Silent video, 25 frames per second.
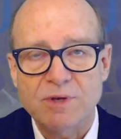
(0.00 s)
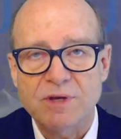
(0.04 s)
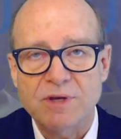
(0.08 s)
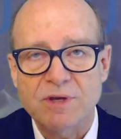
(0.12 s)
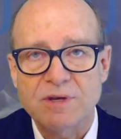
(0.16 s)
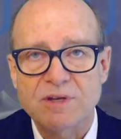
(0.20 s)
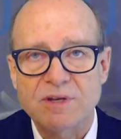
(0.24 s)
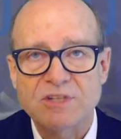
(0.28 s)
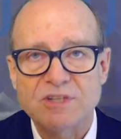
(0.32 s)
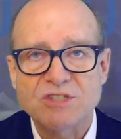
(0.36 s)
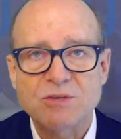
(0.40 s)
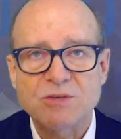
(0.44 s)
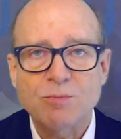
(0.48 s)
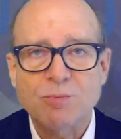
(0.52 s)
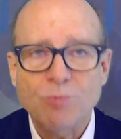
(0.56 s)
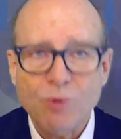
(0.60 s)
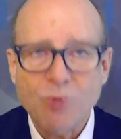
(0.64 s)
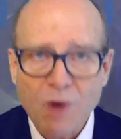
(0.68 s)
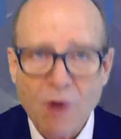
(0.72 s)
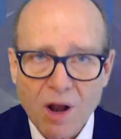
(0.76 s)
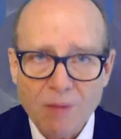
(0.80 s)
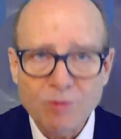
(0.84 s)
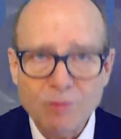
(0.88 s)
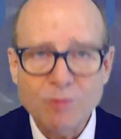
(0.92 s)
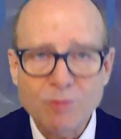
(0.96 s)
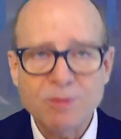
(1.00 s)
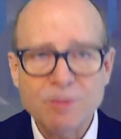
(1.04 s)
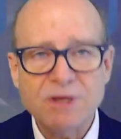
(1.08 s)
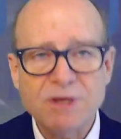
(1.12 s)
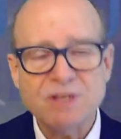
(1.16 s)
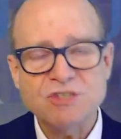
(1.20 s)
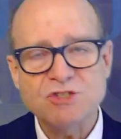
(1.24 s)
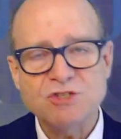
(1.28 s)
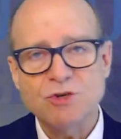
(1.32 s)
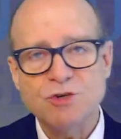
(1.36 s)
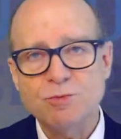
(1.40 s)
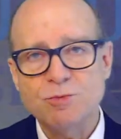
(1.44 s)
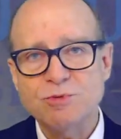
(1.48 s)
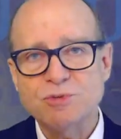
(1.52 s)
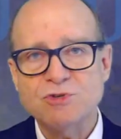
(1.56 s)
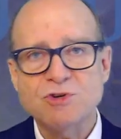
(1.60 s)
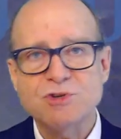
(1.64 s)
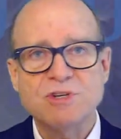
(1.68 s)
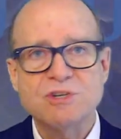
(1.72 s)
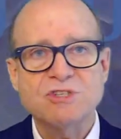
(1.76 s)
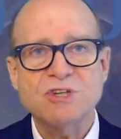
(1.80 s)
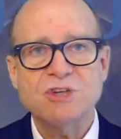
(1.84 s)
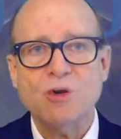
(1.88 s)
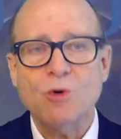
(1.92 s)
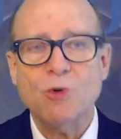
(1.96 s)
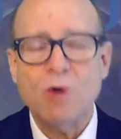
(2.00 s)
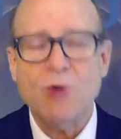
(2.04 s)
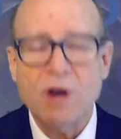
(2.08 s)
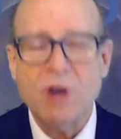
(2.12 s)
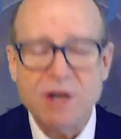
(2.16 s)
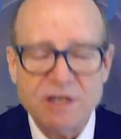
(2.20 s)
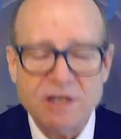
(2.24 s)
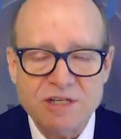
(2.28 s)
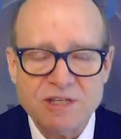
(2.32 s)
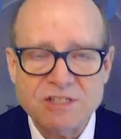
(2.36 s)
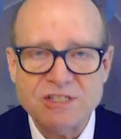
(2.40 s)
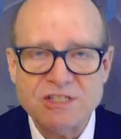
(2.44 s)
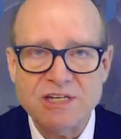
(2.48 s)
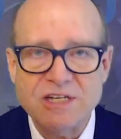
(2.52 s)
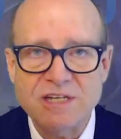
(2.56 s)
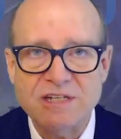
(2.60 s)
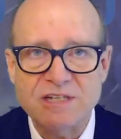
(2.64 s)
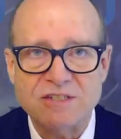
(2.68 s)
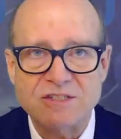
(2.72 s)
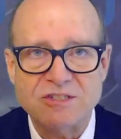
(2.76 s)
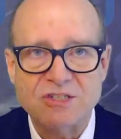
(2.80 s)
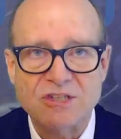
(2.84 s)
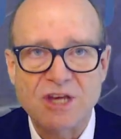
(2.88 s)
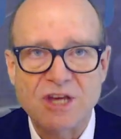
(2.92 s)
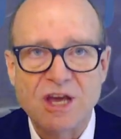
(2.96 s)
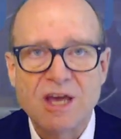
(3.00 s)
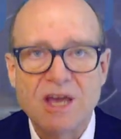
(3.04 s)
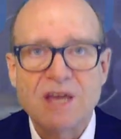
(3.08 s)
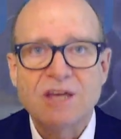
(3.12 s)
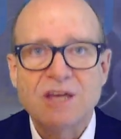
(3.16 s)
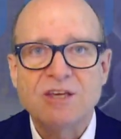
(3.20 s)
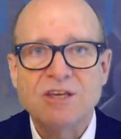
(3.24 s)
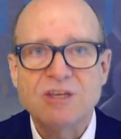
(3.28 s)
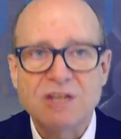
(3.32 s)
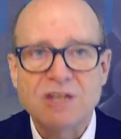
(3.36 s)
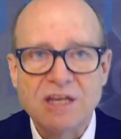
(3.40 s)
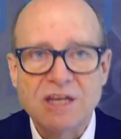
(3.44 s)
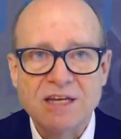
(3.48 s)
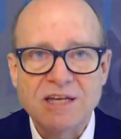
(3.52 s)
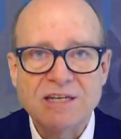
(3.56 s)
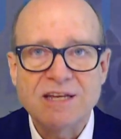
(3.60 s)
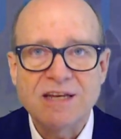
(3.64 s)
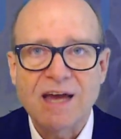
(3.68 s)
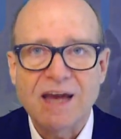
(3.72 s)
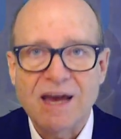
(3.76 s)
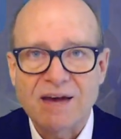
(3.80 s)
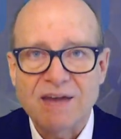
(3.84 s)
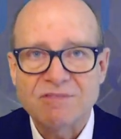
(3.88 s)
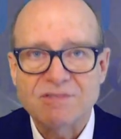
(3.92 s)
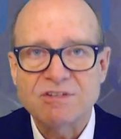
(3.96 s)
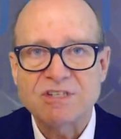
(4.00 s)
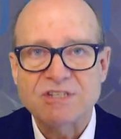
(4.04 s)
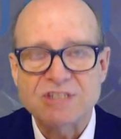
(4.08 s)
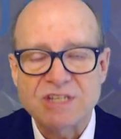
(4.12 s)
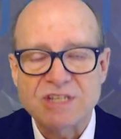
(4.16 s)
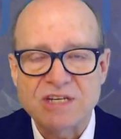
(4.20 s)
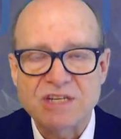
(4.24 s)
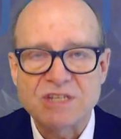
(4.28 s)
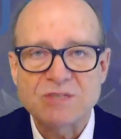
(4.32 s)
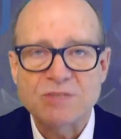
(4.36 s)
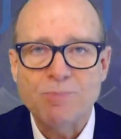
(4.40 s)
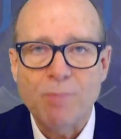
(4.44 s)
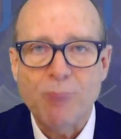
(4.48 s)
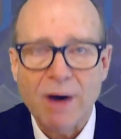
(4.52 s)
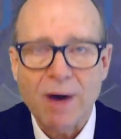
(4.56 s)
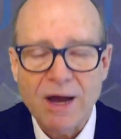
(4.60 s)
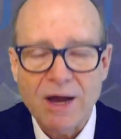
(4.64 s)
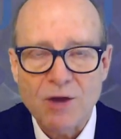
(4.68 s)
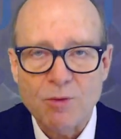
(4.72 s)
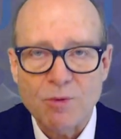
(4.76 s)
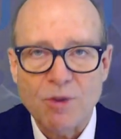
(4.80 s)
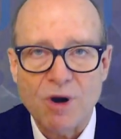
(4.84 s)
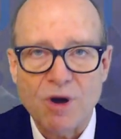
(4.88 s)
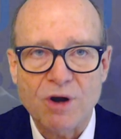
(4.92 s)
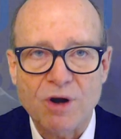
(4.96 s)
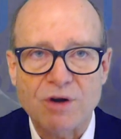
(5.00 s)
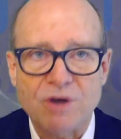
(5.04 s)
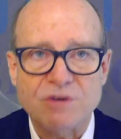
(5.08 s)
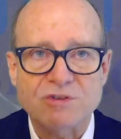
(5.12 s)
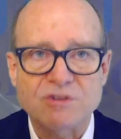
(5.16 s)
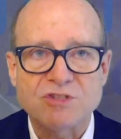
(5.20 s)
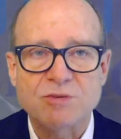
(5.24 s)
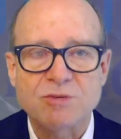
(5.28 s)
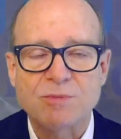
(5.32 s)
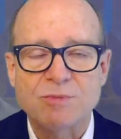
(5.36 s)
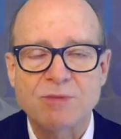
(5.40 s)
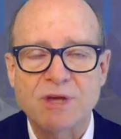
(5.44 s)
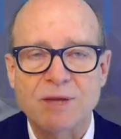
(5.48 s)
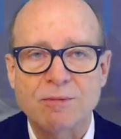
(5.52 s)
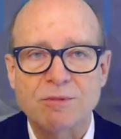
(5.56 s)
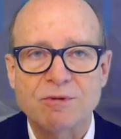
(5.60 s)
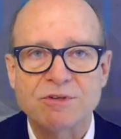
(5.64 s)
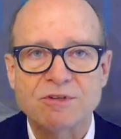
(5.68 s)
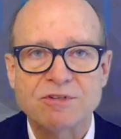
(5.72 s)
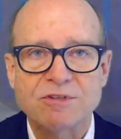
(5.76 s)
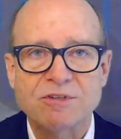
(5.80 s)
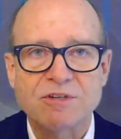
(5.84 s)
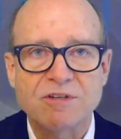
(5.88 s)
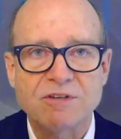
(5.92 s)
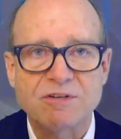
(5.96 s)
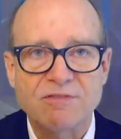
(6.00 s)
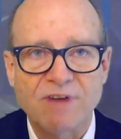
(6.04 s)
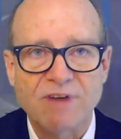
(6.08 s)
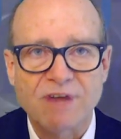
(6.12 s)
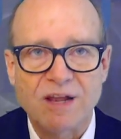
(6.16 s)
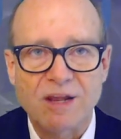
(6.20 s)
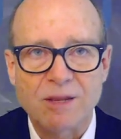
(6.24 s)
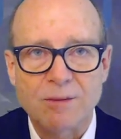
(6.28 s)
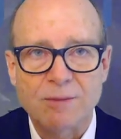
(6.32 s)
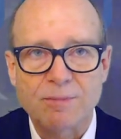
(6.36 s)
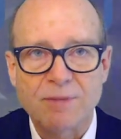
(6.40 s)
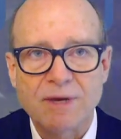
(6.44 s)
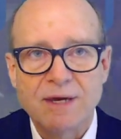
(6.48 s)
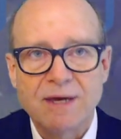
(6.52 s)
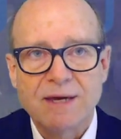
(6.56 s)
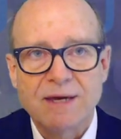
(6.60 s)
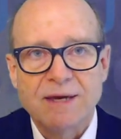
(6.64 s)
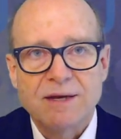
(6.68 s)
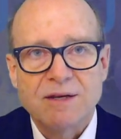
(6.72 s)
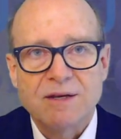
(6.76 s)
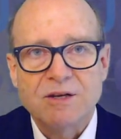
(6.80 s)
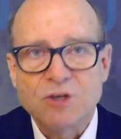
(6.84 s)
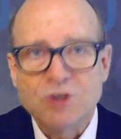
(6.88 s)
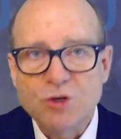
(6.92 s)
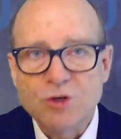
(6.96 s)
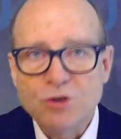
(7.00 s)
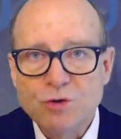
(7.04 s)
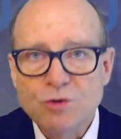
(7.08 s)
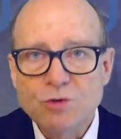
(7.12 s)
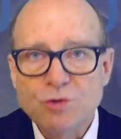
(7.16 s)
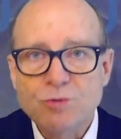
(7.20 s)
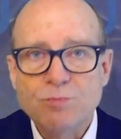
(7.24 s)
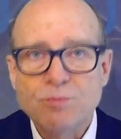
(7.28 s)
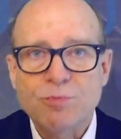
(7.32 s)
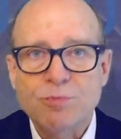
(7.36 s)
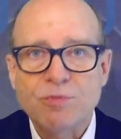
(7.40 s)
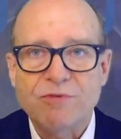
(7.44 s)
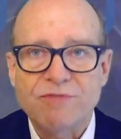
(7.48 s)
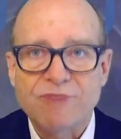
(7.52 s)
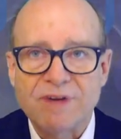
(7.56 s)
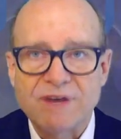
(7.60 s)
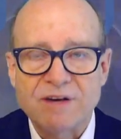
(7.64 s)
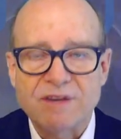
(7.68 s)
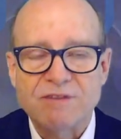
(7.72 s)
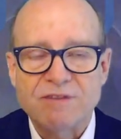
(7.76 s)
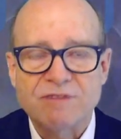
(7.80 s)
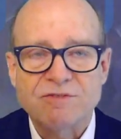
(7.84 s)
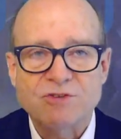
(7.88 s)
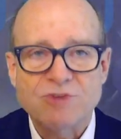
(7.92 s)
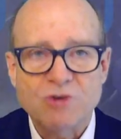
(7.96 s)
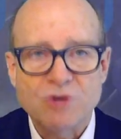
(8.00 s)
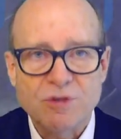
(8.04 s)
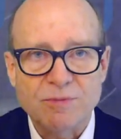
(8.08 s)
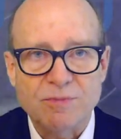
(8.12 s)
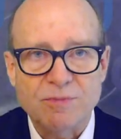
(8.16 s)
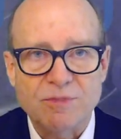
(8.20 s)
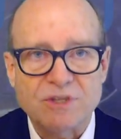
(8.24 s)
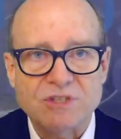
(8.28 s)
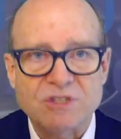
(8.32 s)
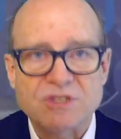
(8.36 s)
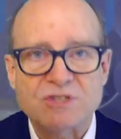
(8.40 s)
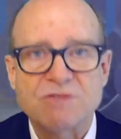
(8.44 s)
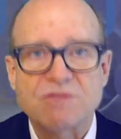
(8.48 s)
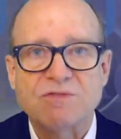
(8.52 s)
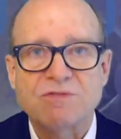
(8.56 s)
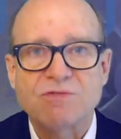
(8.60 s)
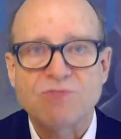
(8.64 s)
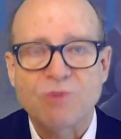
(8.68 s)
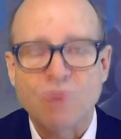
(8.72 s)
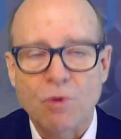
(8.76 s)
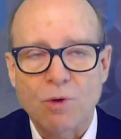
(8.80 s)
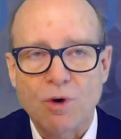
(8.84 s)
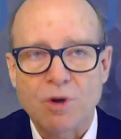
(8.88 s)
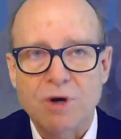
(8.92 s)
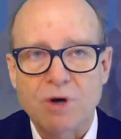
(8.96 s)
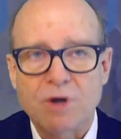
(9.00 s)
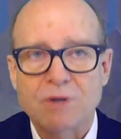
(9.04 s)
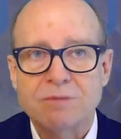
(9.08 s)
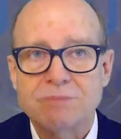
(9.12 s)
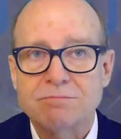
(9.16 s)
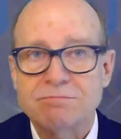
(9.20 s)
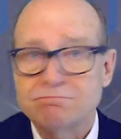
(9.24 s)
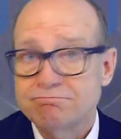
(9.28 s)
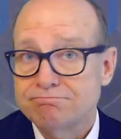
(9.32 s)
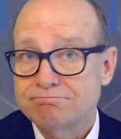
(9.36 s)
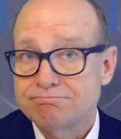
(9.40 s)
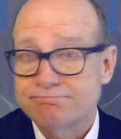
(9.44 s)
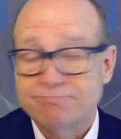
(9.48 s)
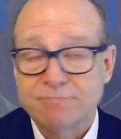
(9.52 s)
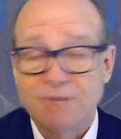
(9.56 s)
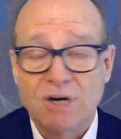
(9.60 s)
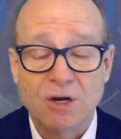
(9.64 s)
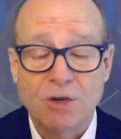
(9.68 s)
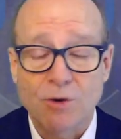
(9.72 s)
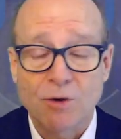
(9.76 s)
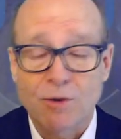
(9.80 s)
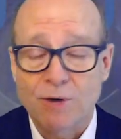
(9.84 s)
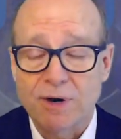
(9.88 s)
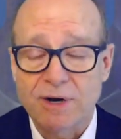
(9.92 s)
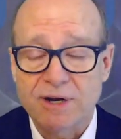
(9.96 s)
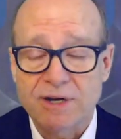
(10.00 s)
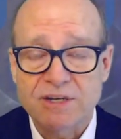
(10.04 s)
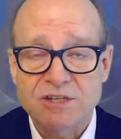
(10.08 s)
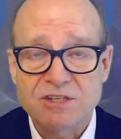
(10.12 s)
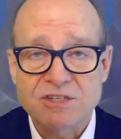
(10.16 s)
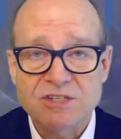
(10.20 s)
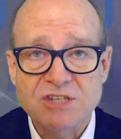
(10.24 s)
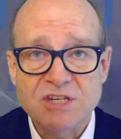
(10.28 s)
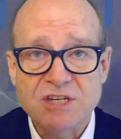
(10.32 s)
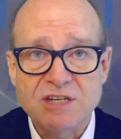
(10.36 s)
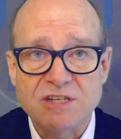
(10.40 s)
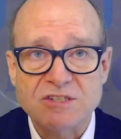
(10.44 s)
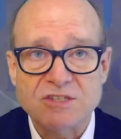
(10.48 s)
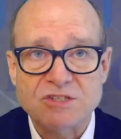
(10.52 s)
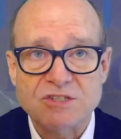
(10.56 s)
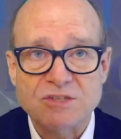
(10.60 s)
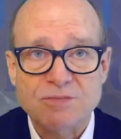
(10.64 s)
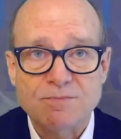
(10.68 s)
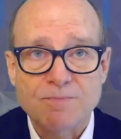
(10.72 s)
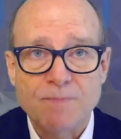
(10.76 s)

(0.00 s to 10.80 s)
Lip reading: And it's a problem because Dupuytren is a chronic disease. You need to have disease biomarkers to be able to develop new preventative treatments for a chronic disease.